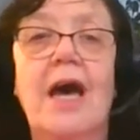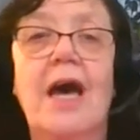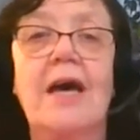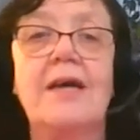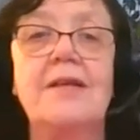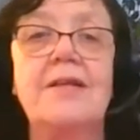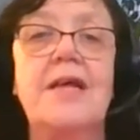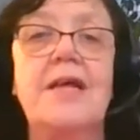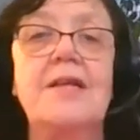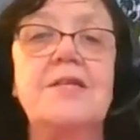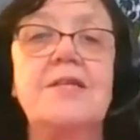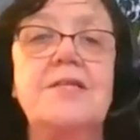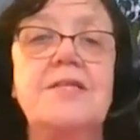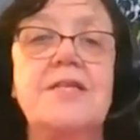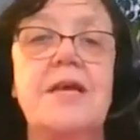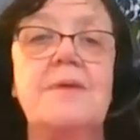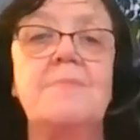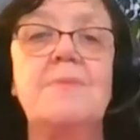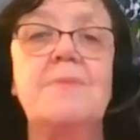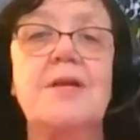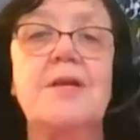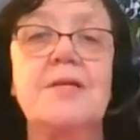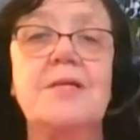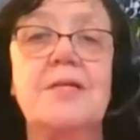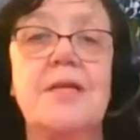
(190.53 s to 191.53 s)
and then
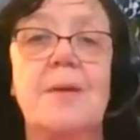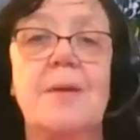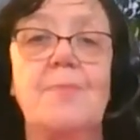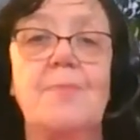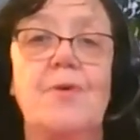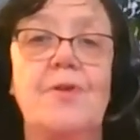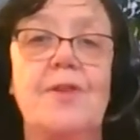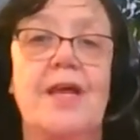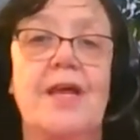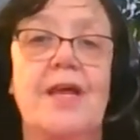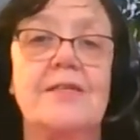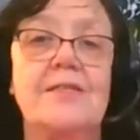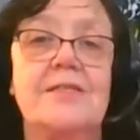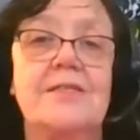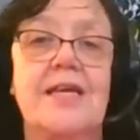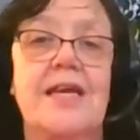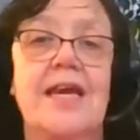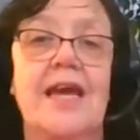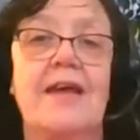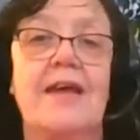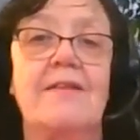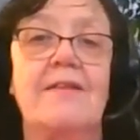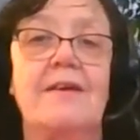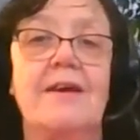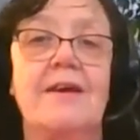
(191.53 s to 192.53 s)
seamlessly put that
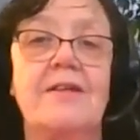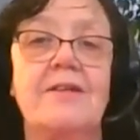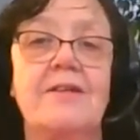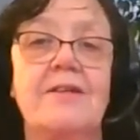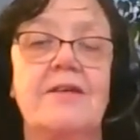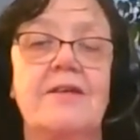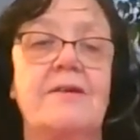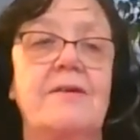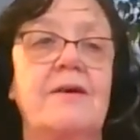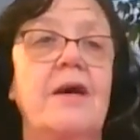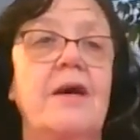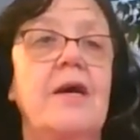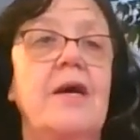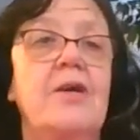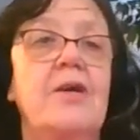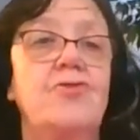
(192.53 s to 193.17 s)
together to